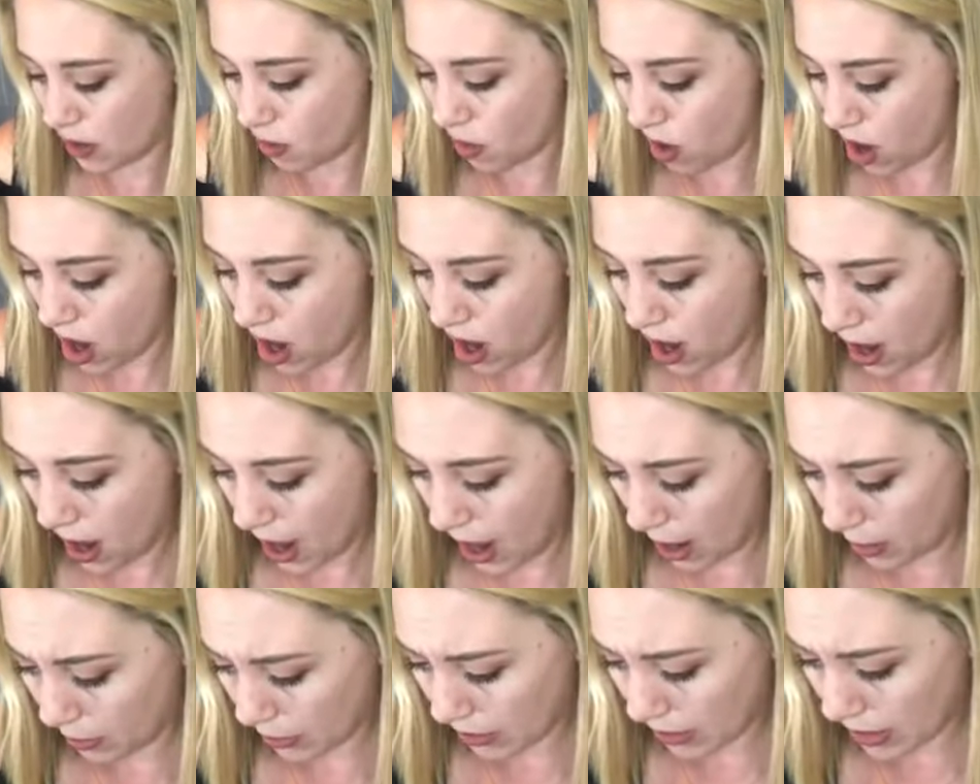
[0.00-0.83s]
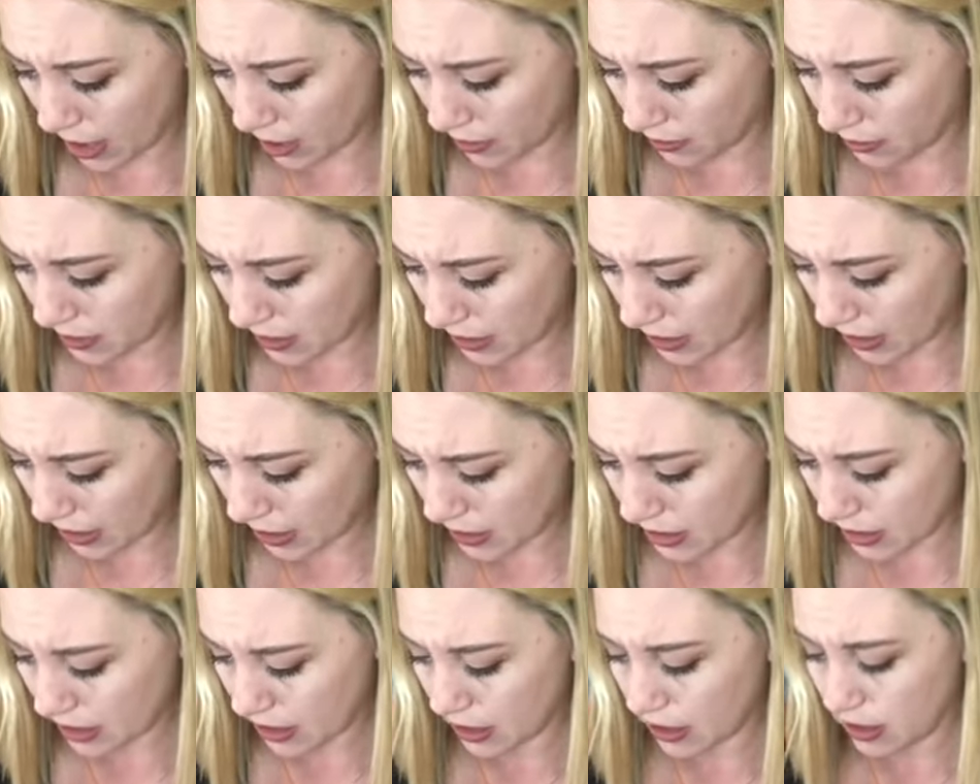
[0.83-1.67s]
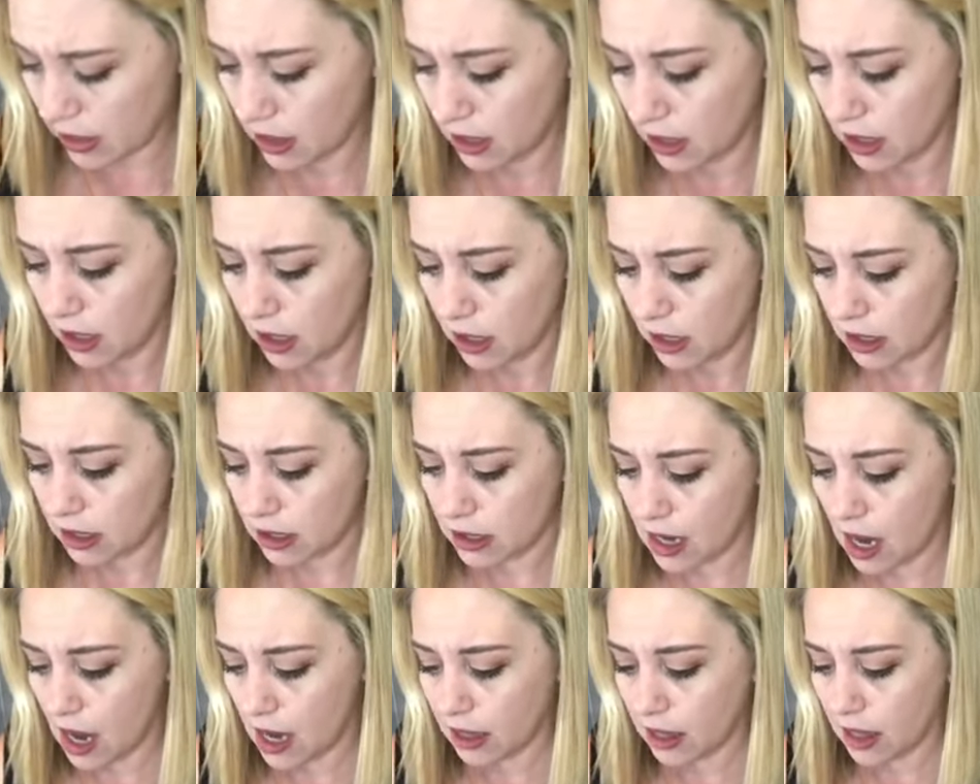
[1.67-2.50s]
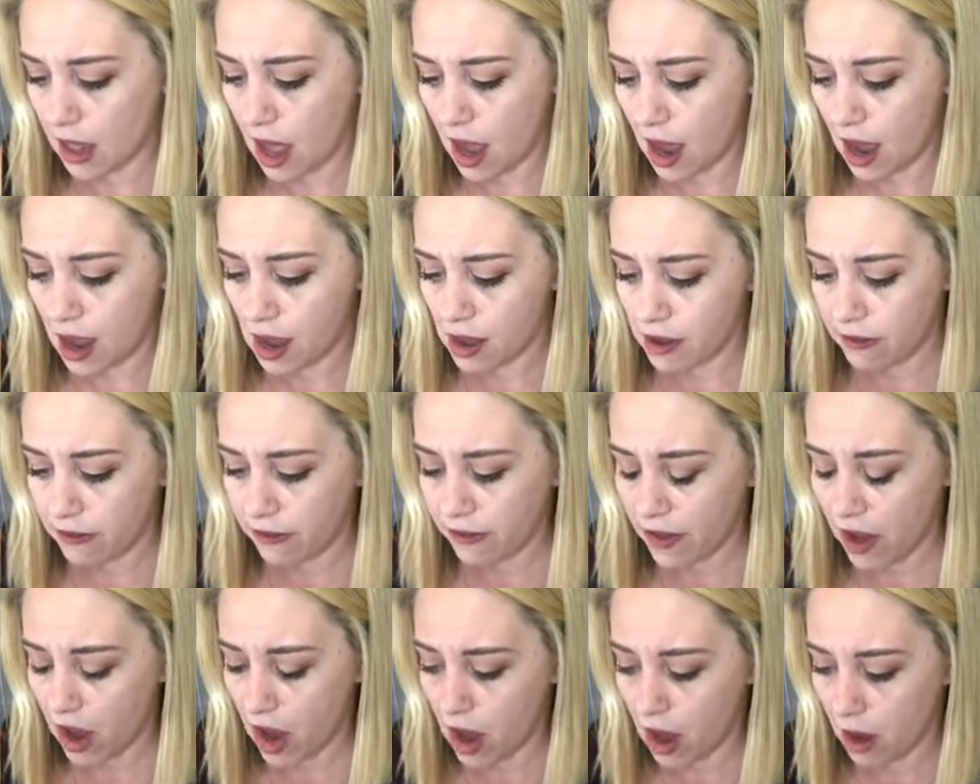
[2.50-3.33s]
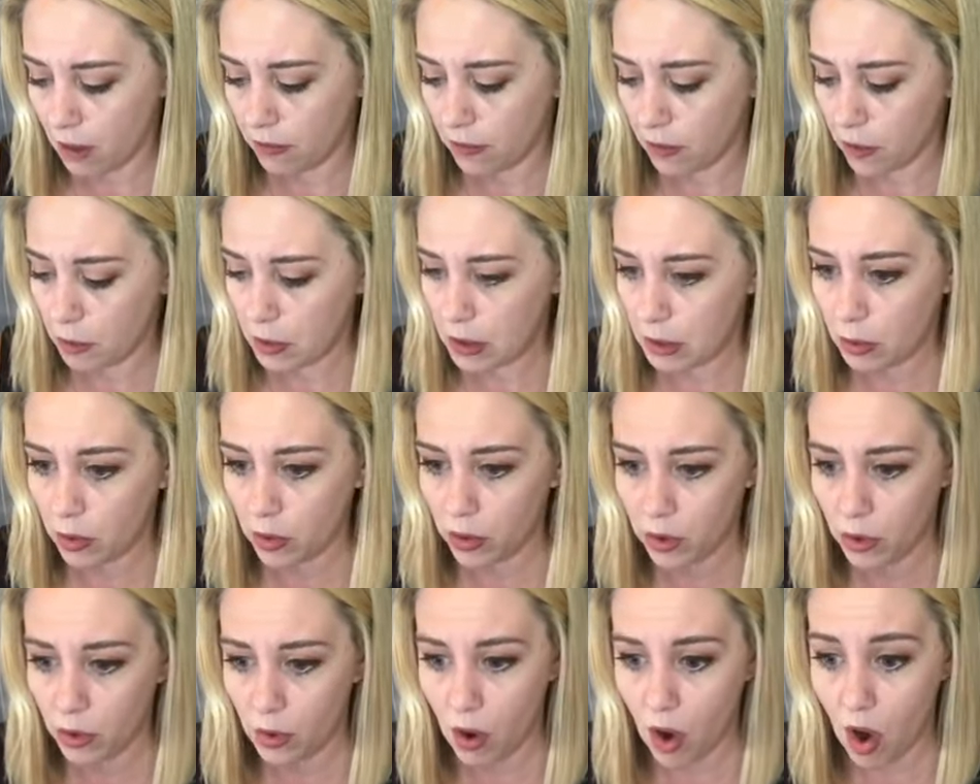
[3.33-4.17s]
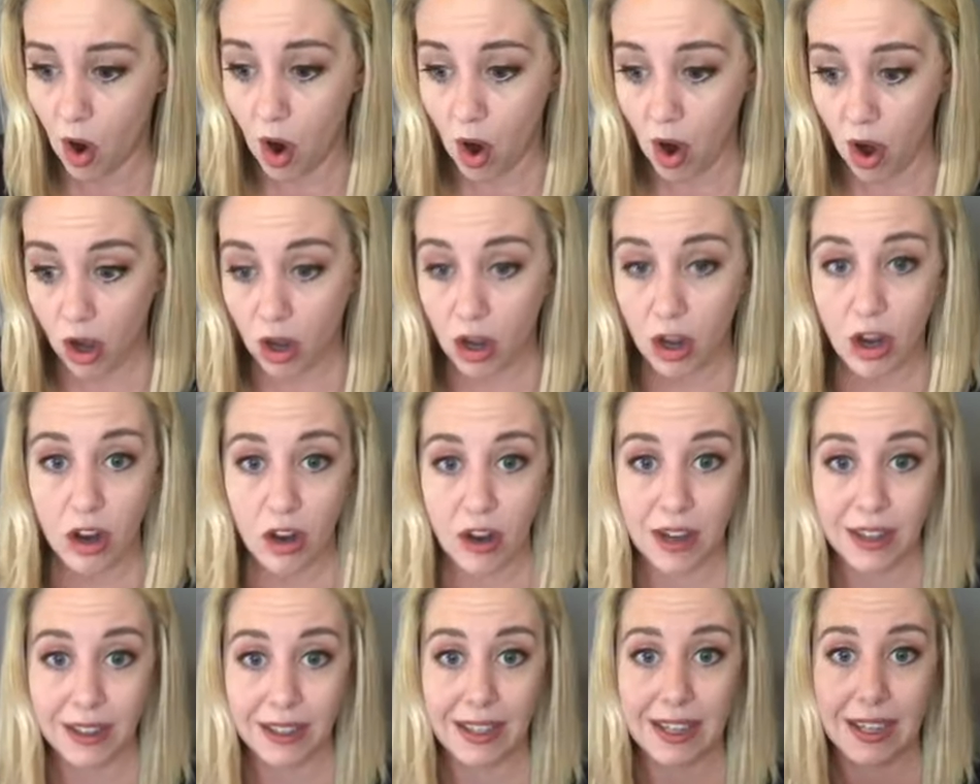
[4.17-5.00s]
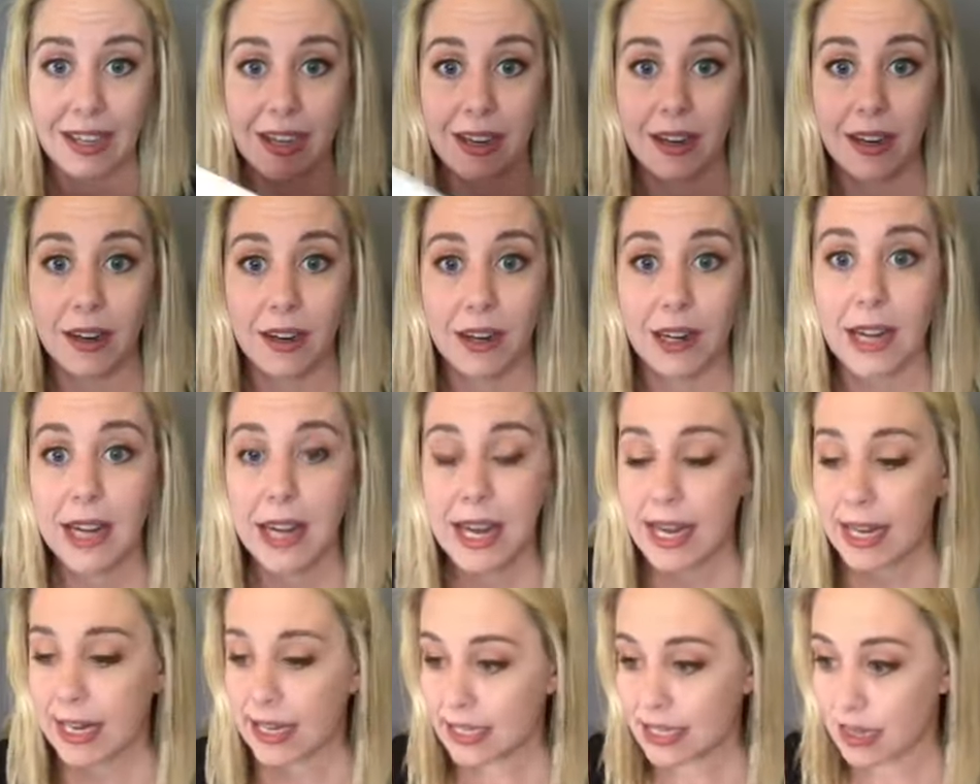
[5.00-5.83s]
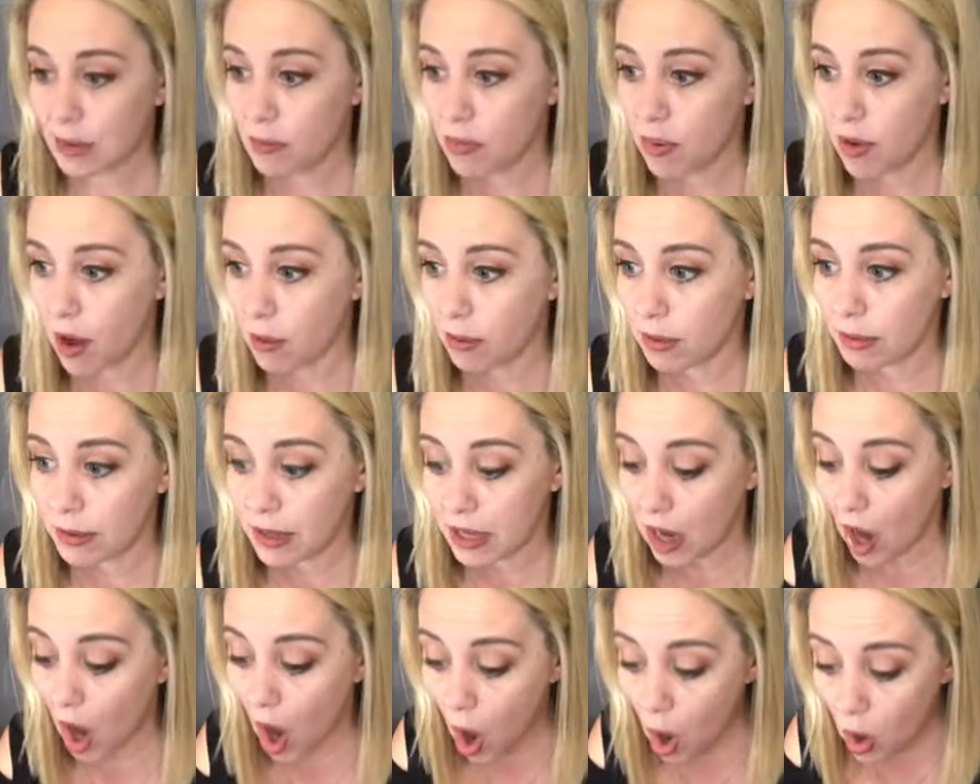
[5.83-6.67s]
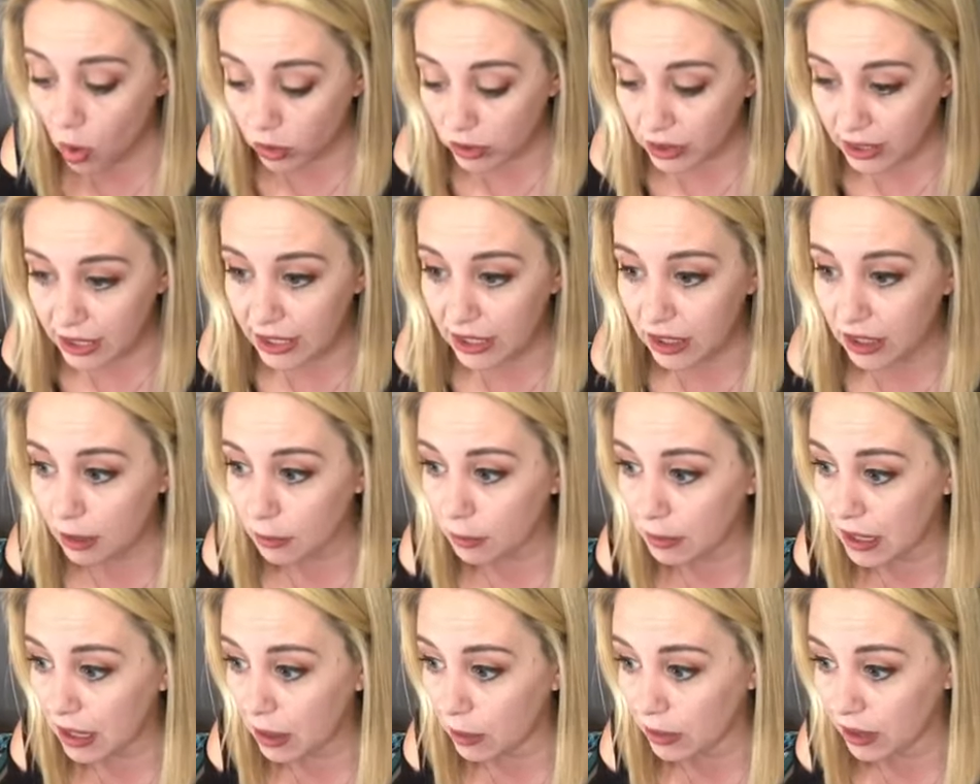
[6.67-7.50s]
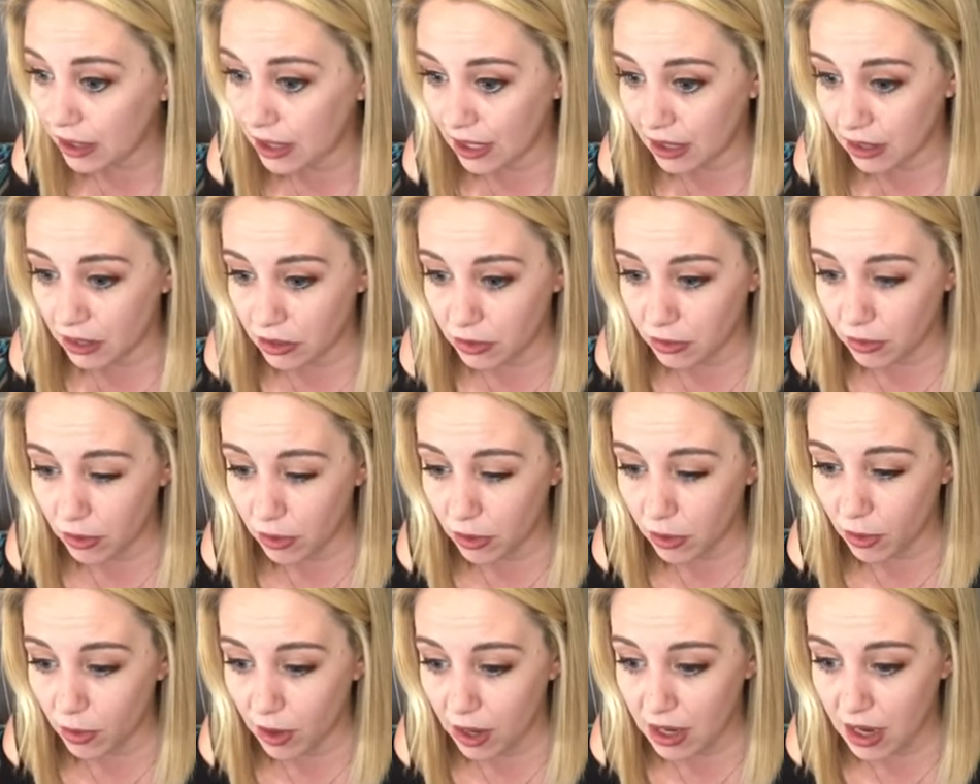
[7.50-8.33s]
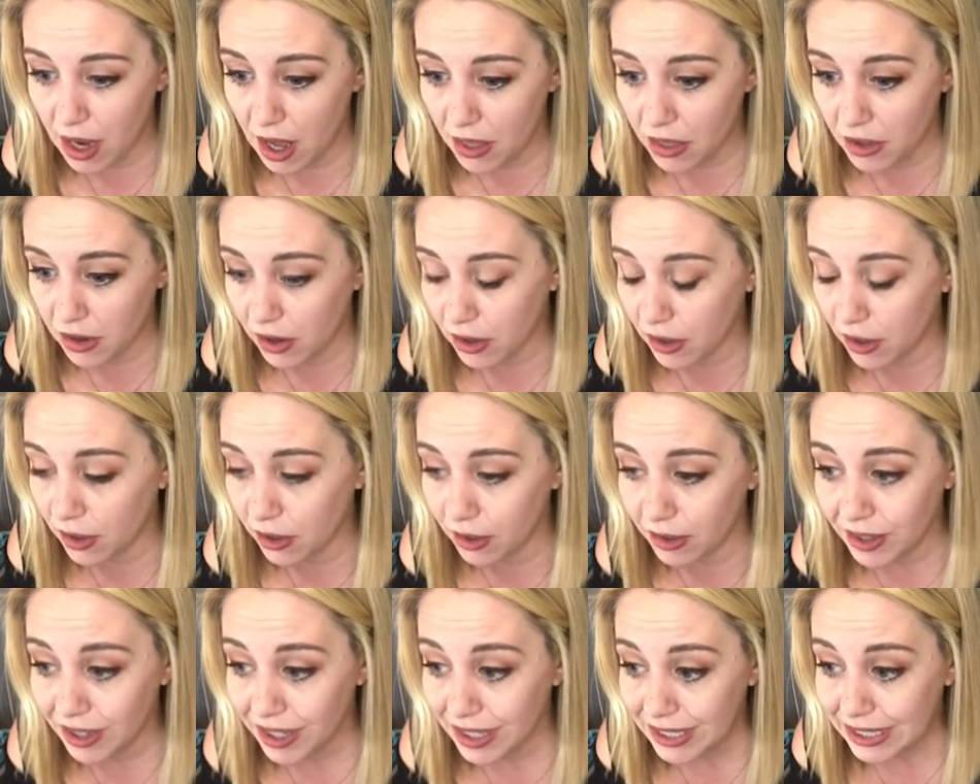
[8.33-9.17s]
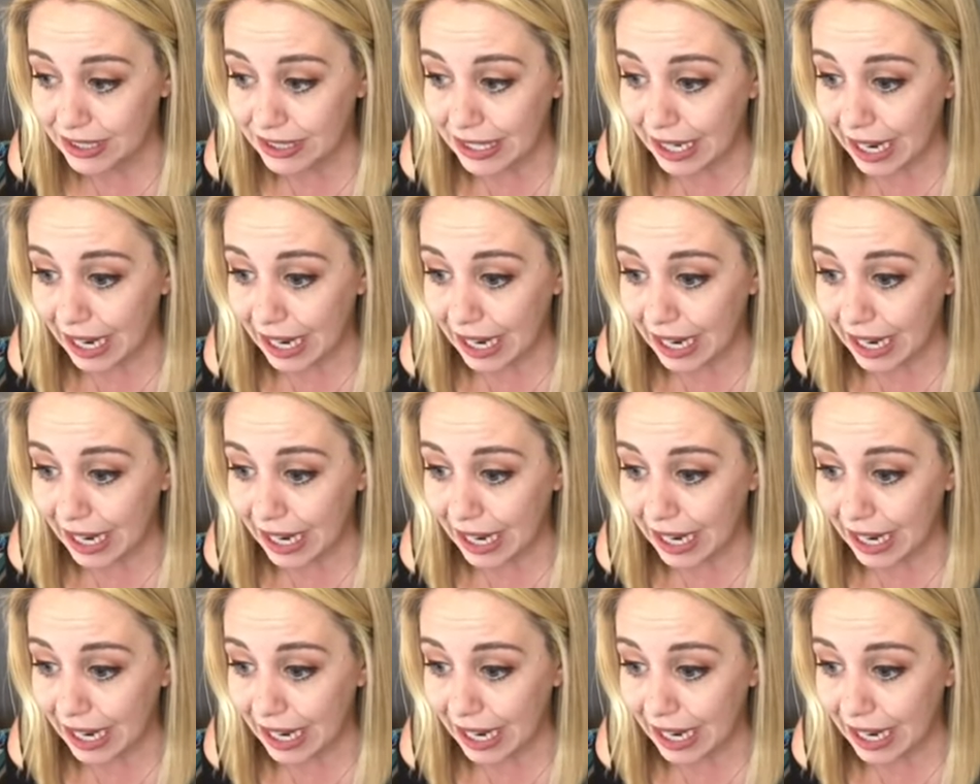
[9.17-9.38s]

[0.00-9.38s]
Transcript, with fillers: I I would love to get to sign live um, for people who are currently here because I'm probably only going to be able to get through another